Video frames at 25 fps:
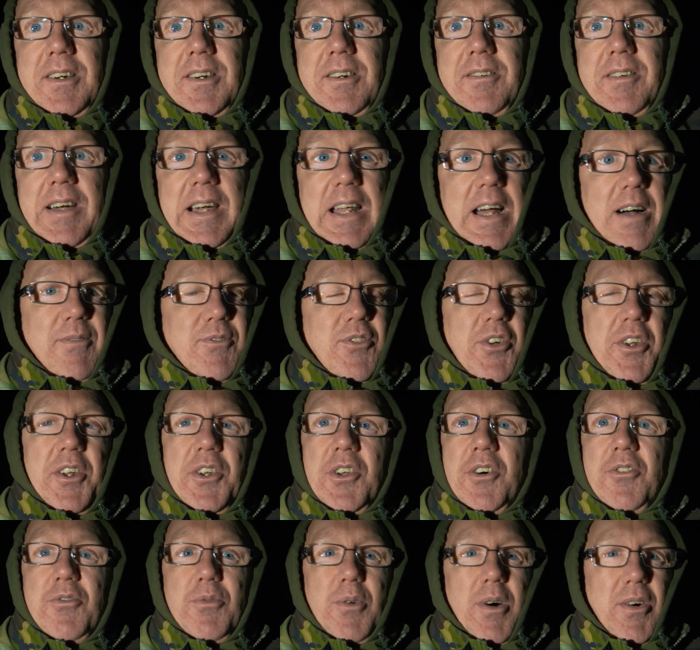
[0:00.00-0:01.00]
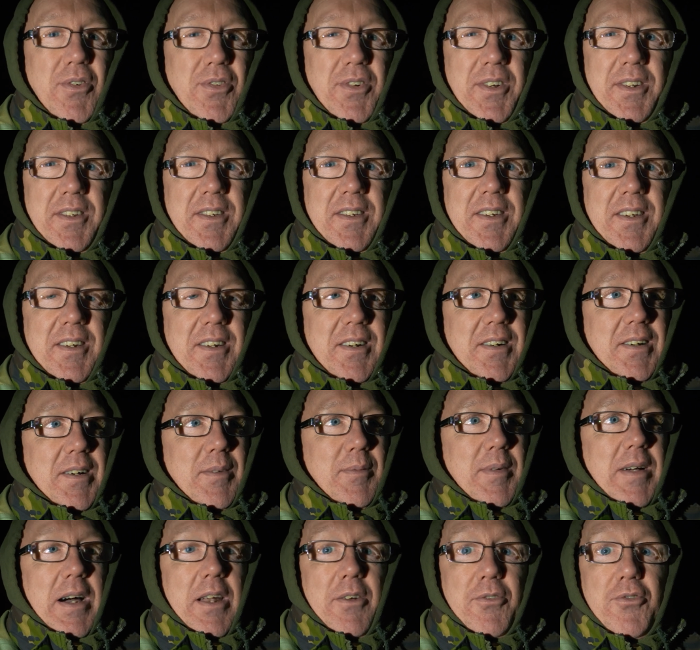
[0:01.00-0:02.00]
Right, I've done enough waffling, you know. I'm
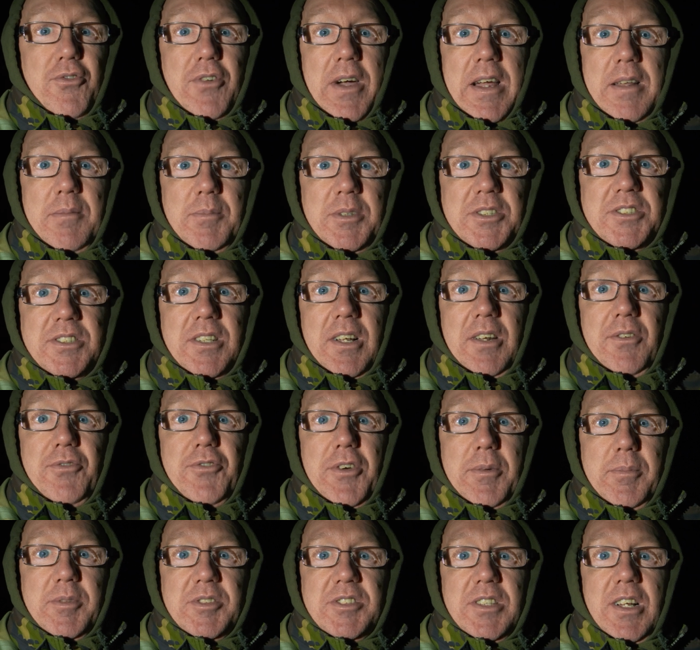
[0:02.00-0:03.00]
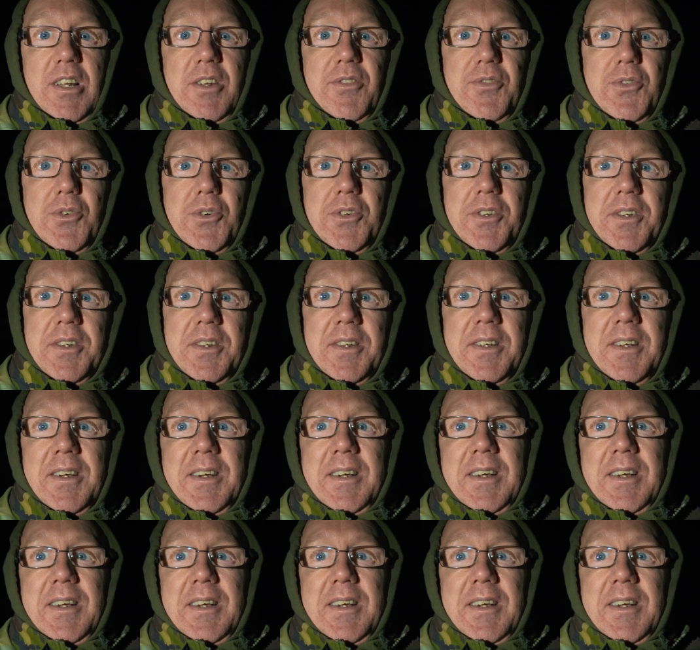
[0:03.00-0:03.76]
gonna frighten myself, freak myself out, and